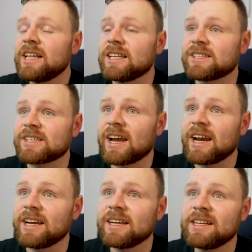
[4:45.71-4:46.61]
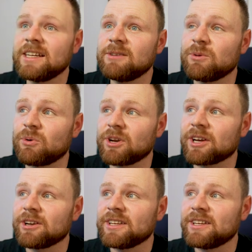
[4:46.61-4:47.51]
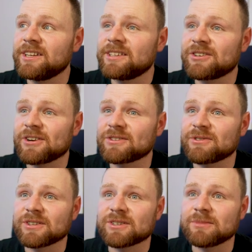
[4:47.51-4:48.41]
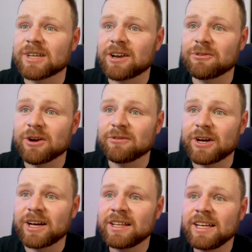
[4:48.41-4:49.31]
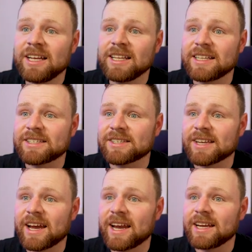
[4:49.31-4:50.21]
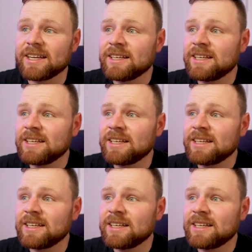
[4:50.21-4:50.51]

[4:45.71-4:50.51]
Let's say we want to go here, transfer some data over. Let's say